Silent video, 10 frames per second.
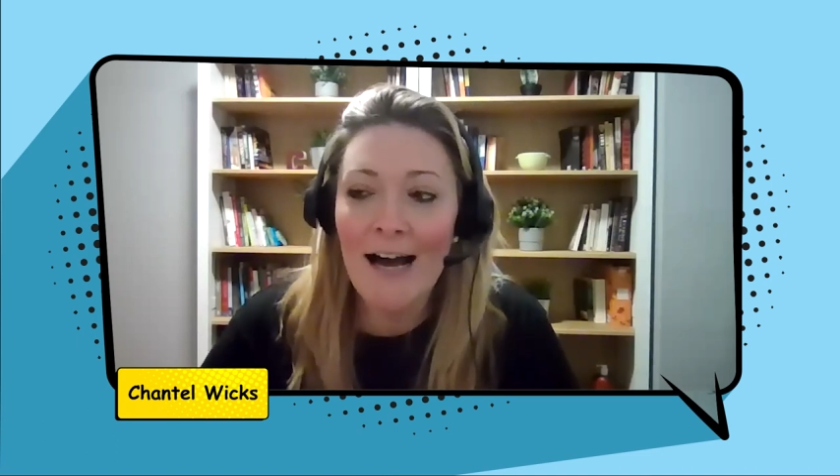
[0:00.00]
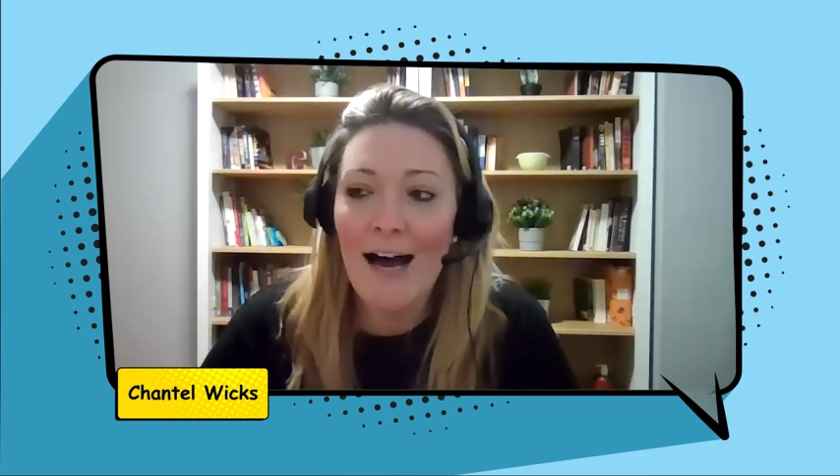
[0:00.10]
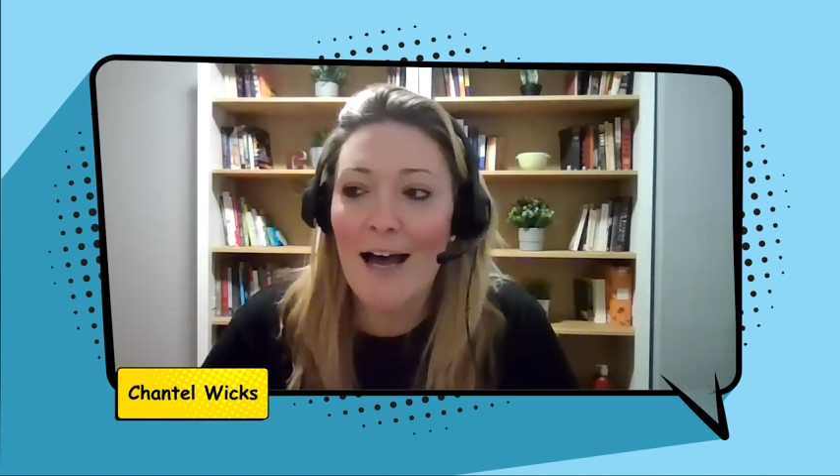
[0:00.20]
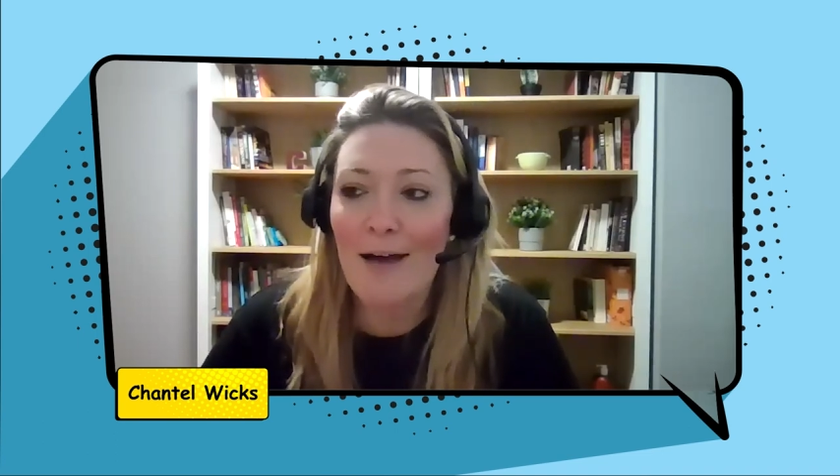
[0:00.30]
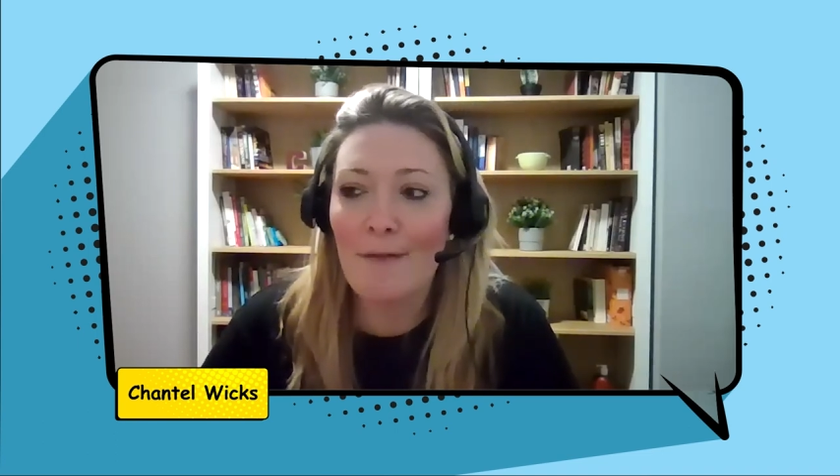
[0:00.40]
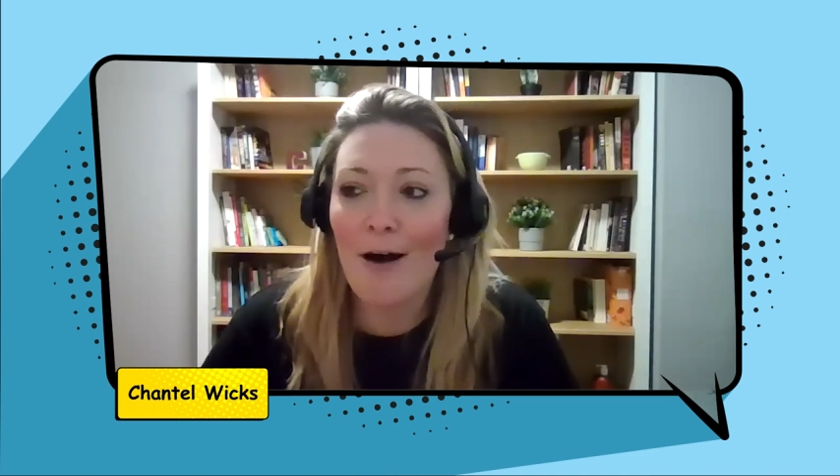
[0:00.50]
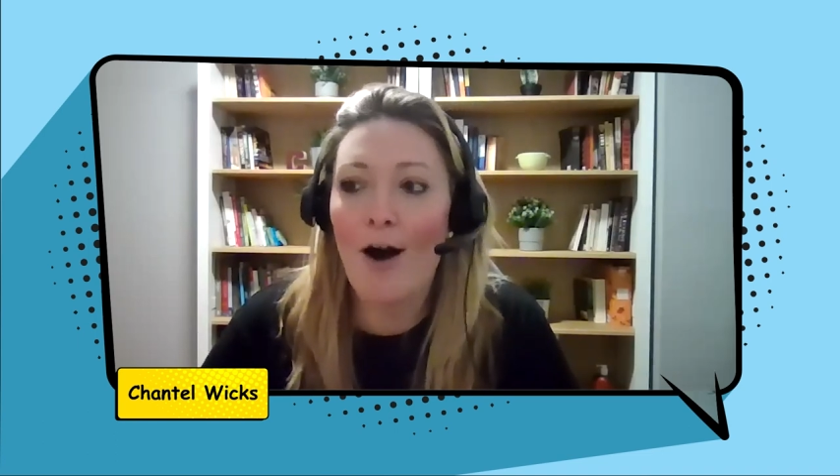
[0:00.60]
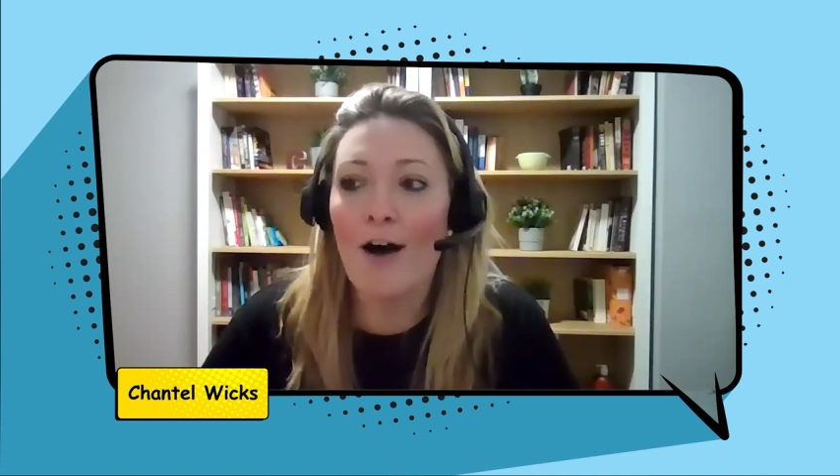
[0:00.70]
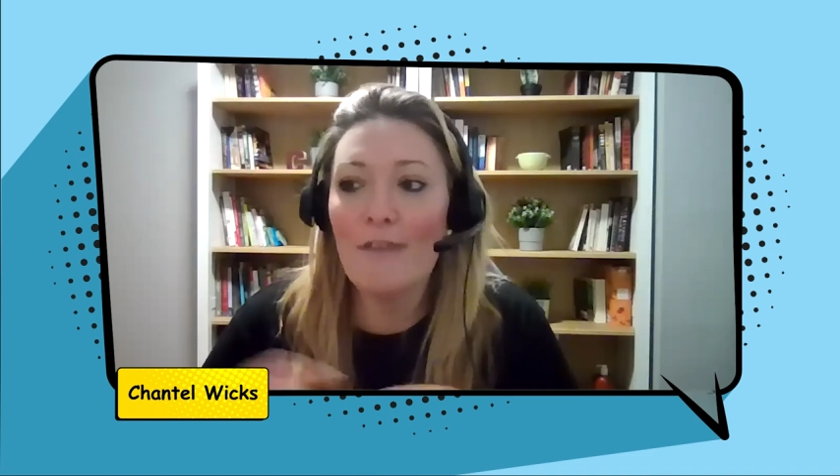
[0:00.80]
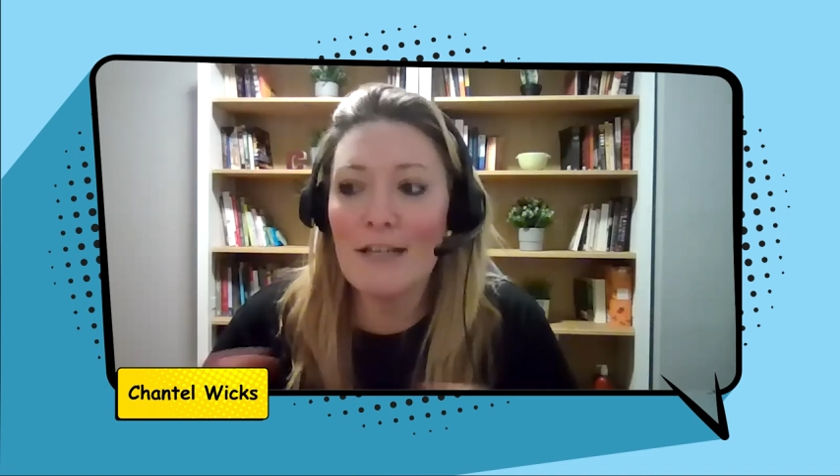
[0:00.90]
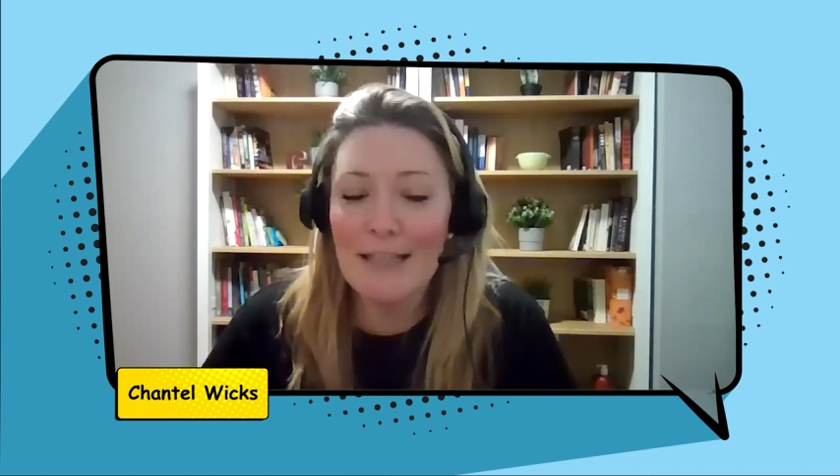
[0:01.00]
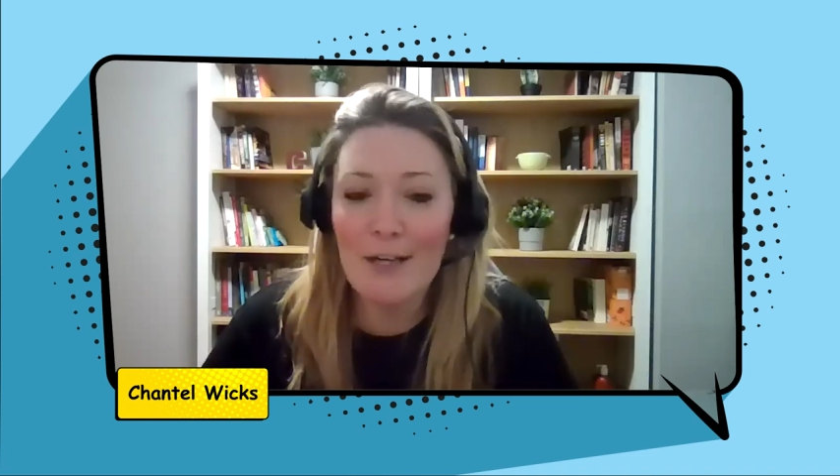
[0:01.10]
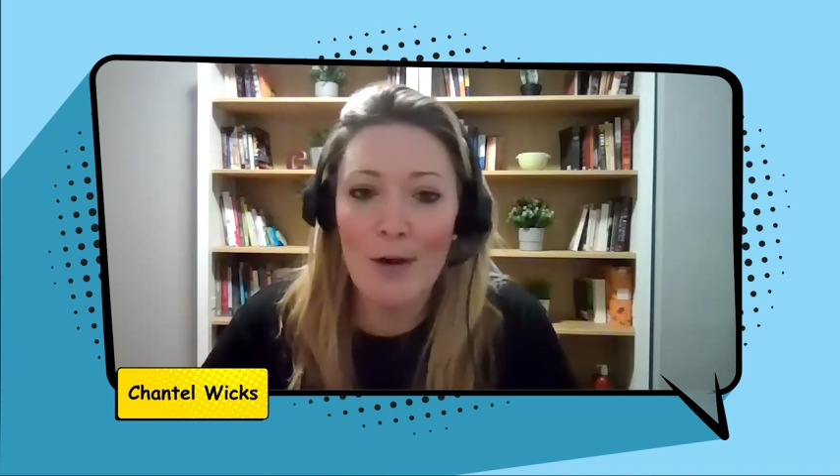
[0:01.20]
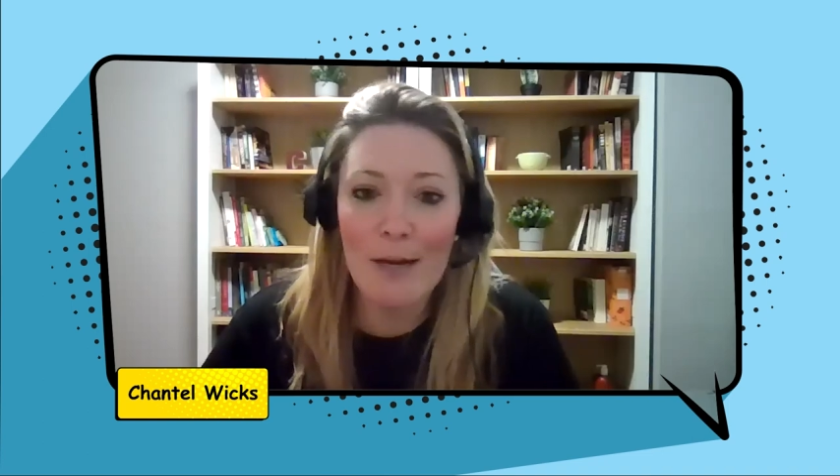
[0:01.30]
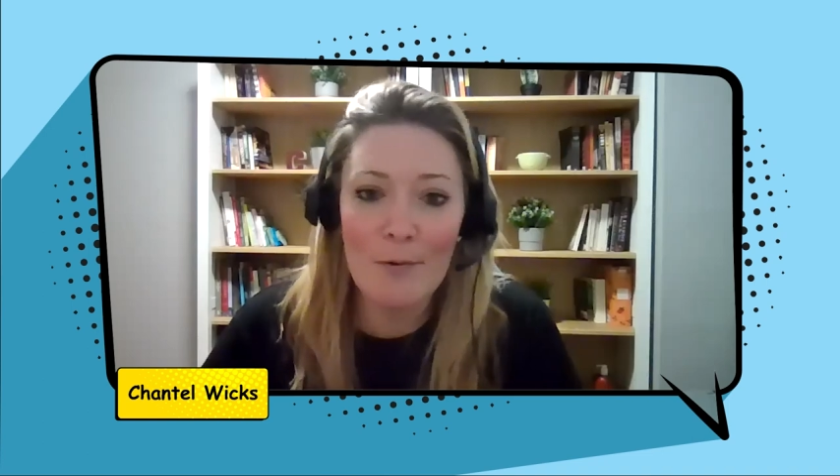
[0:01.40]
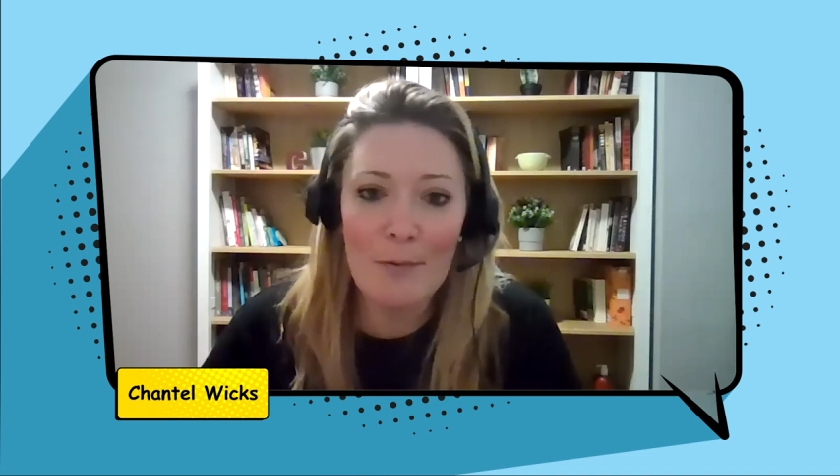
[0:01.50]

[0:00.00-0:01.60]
Um, obviously incredible